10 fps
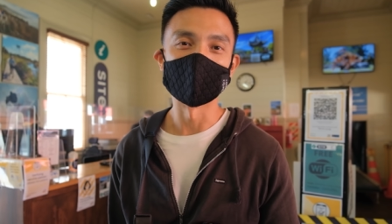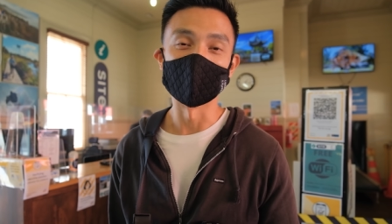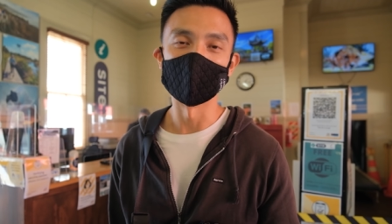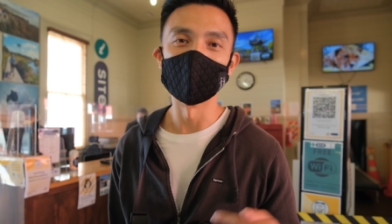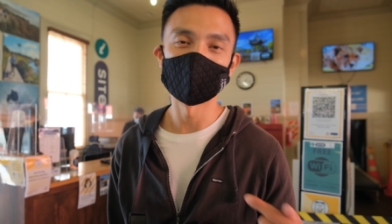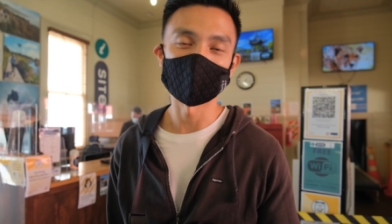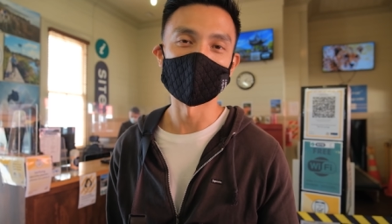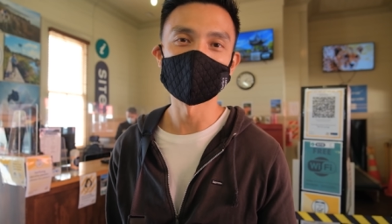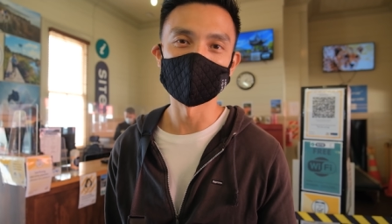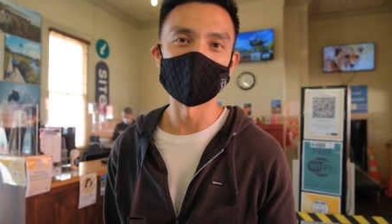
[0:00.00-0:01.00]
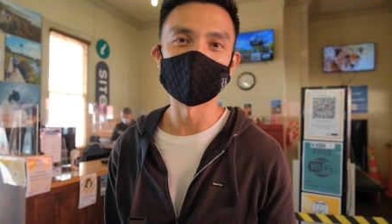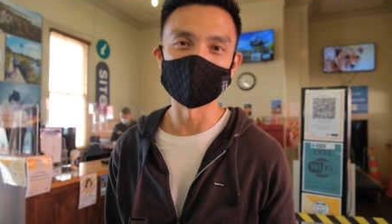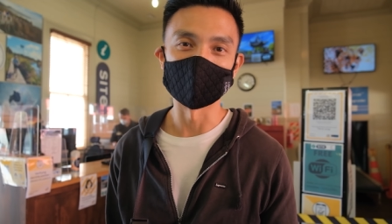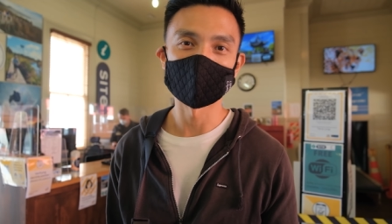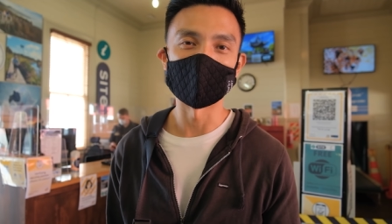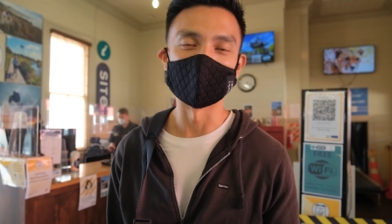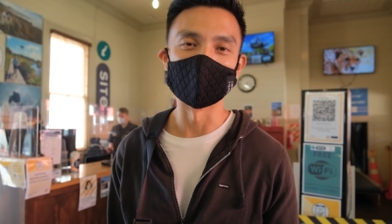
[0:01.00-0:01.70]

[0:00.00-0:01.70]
and we've heard transportation is quite